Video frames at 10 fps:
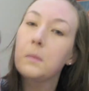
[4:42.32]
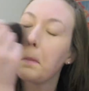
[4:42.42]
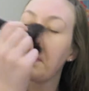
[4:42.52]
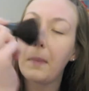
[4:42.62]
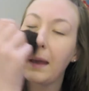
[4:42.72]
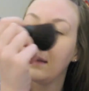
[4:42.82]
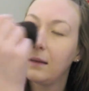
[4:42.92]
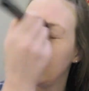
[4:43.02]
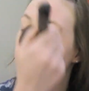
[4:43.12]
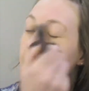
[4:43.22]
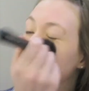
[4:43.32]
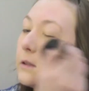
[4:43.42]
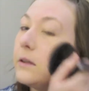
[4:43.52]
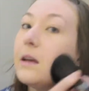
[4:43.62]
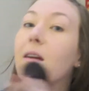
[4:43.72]
mainly the
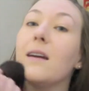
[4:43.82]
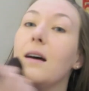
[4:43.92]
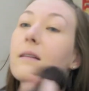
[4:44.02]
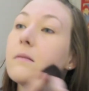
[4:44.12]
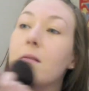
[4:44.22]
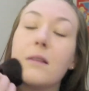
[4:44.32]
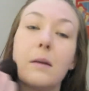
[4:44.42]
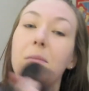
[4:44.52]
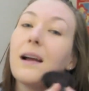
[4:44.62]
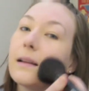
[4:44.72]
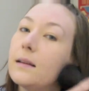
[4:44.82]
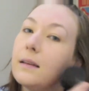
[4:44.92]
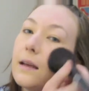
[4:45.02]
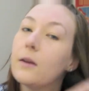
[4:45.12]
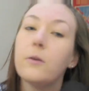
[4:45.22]
T-zone area where I'm likely to
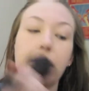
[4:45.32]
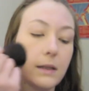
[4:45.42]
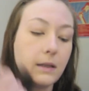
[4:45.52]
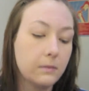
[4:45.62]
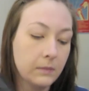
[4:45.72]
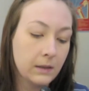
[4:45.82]
get oily.